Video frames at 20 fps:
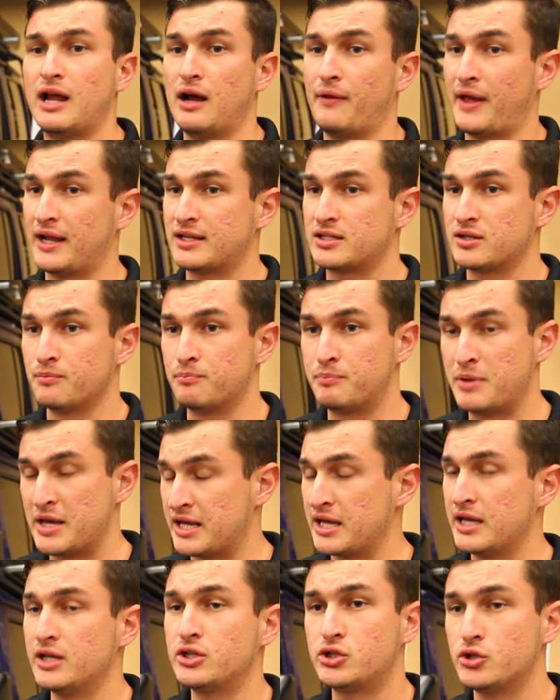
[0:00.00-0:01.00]
Now that's a
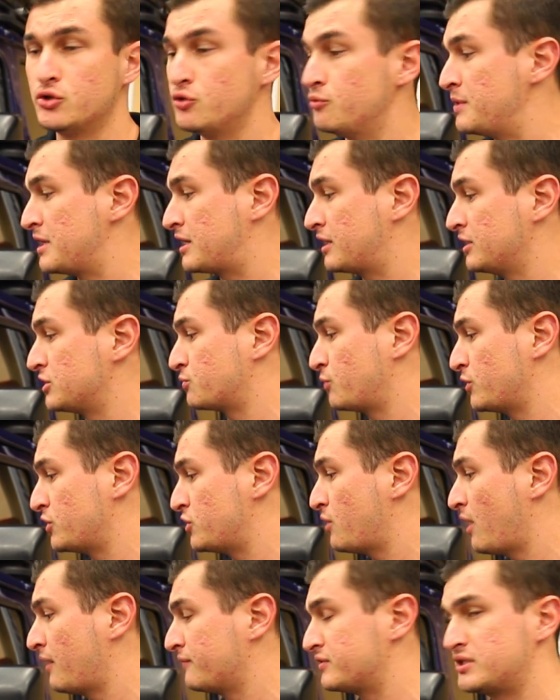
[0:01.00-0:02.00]
big issue because when
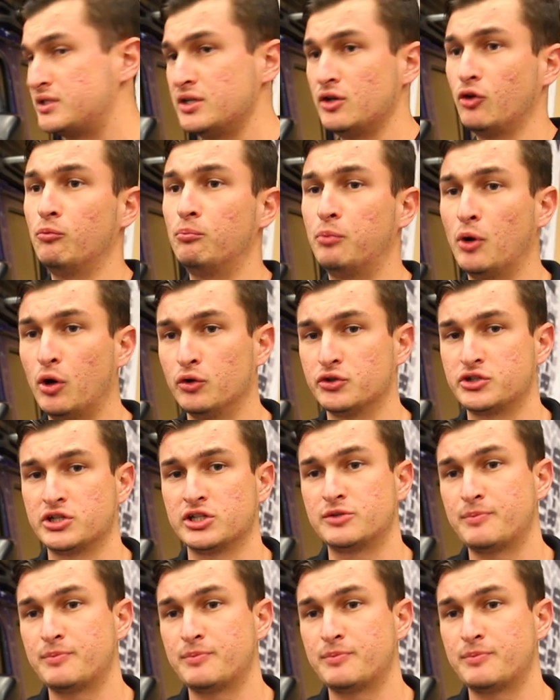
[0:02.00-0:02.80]
you have steel bolts,